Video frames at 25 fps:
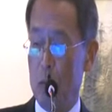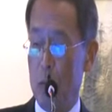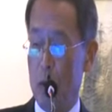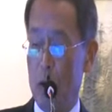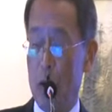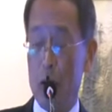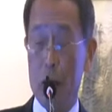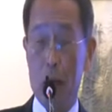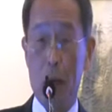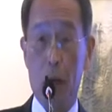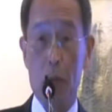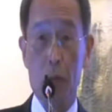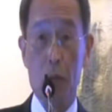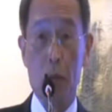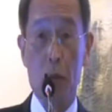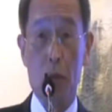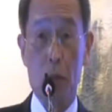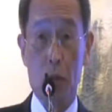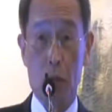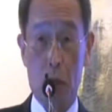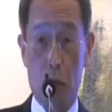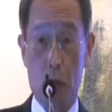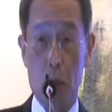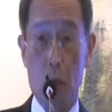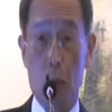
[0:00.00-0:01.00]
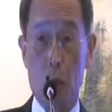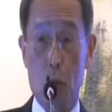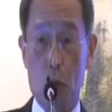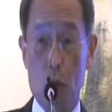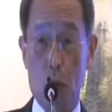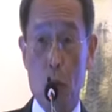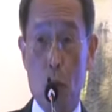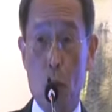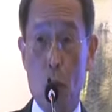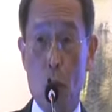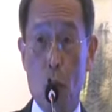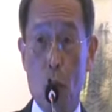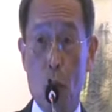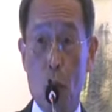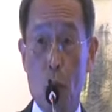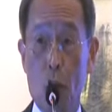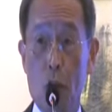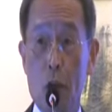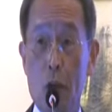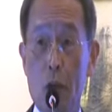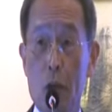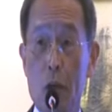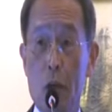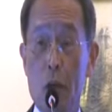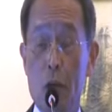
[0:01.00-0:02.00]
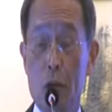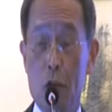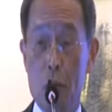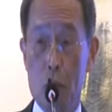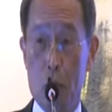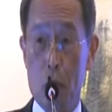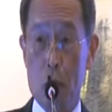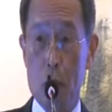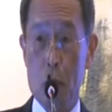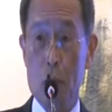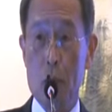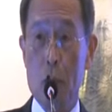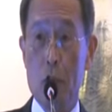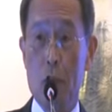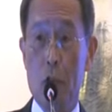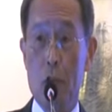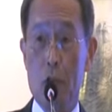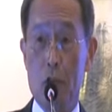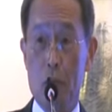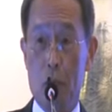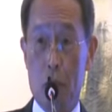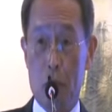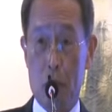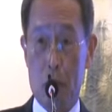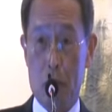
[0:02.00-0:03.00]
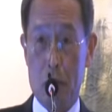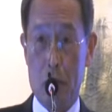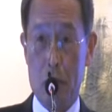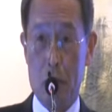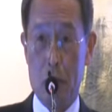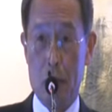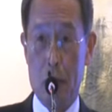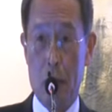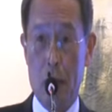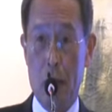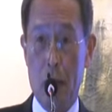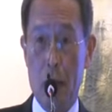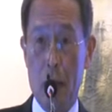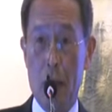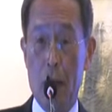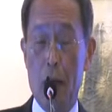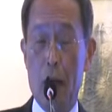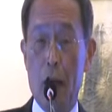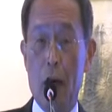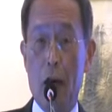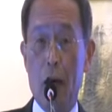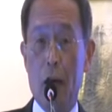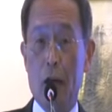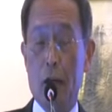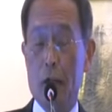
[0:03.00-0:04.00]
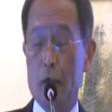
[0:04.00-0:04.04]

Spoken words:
after the Second World War was Pakistan. And